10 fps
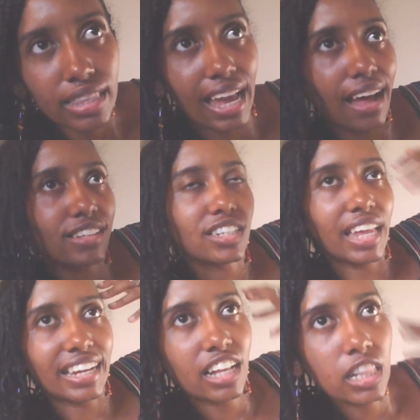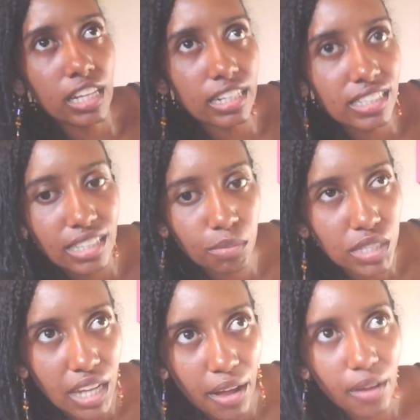They have to like cleanse
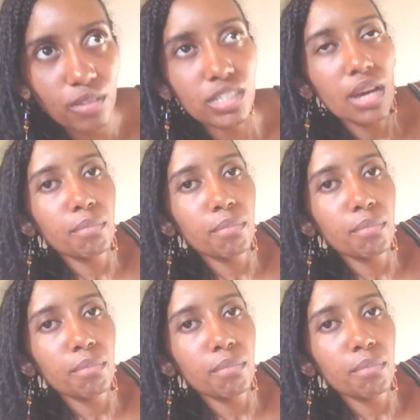themselves,